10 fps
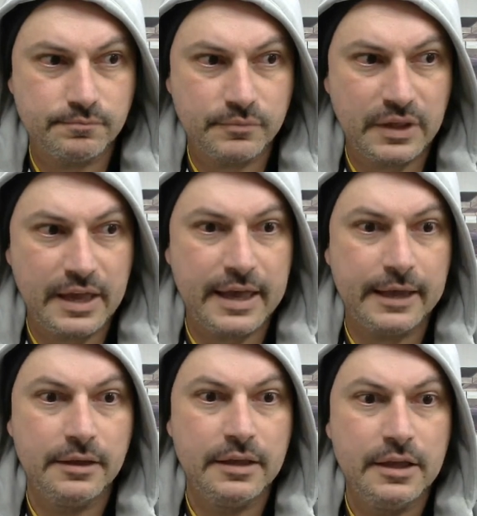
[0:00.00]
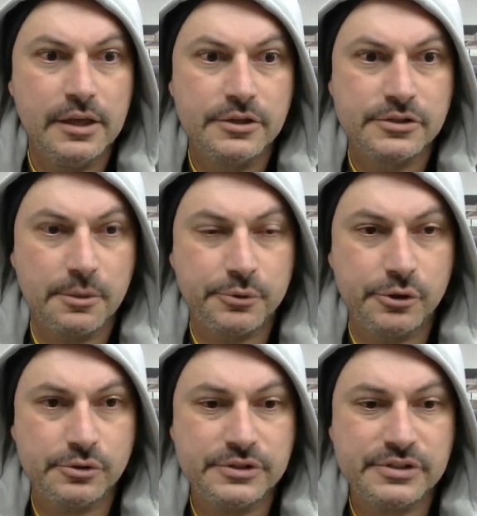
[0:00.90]
Okay. So
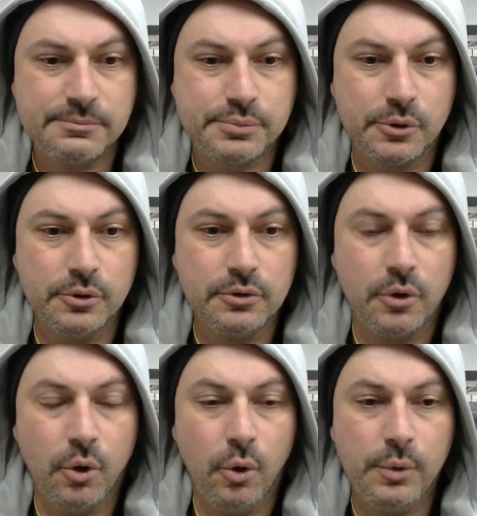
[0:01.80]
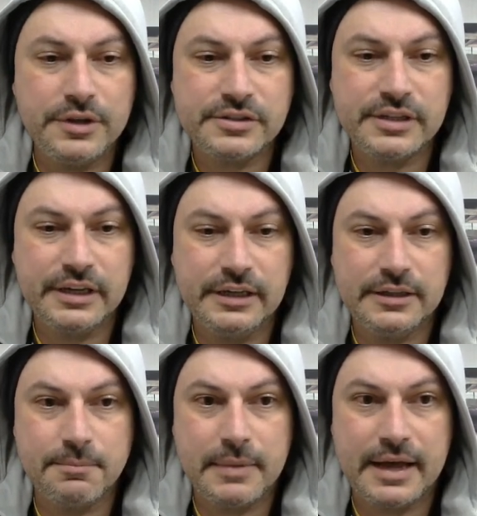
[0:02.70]
pure and simple, all we're seeing in
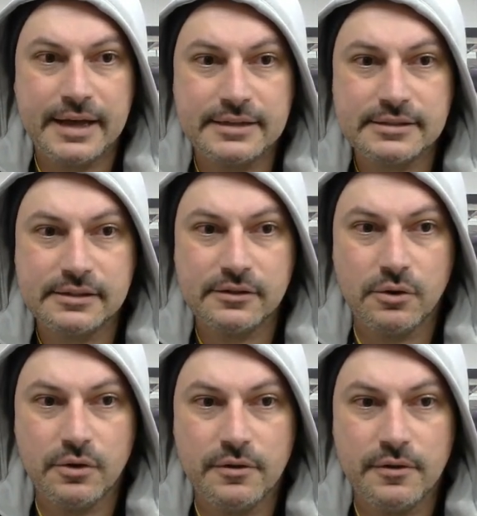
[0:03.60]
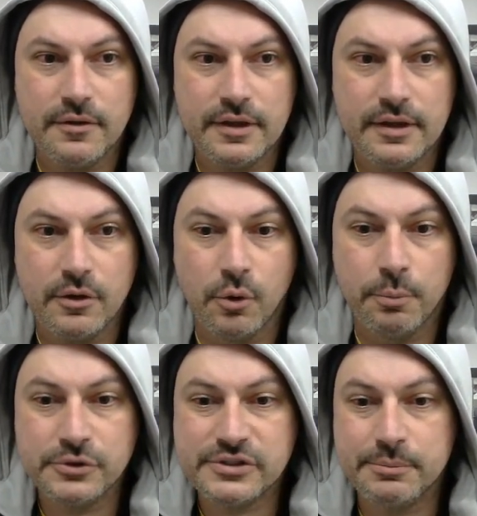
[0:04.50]
the mask, or
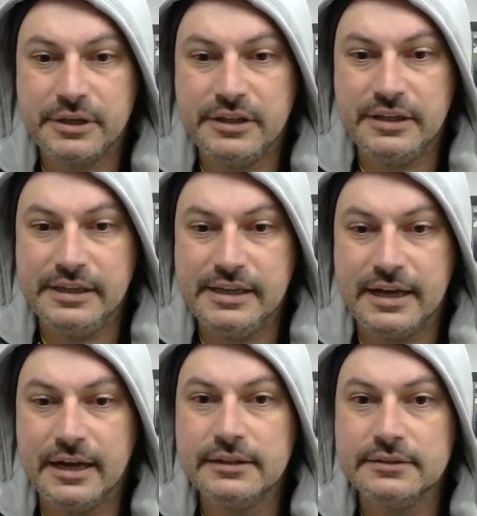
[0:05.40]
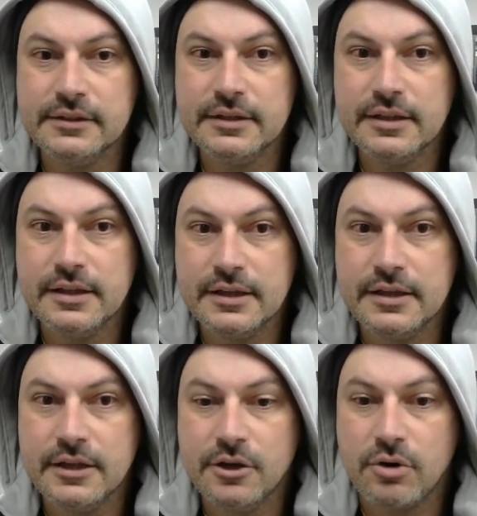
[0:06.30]
put simply in here,
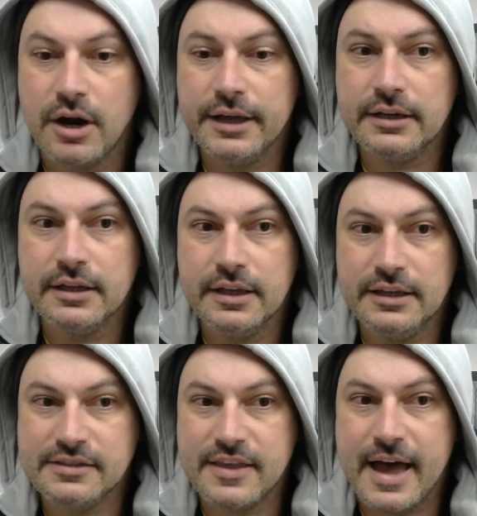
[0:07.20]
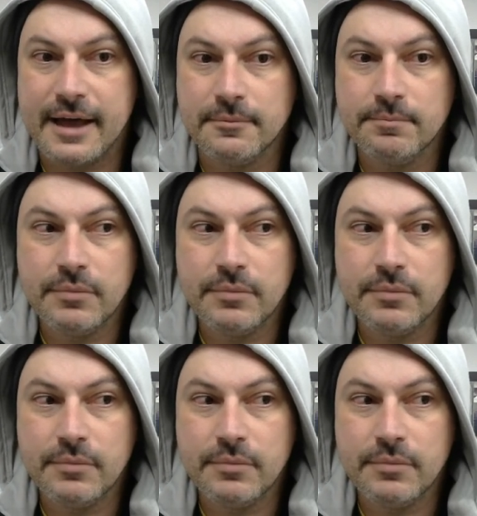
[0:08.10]
right, is that.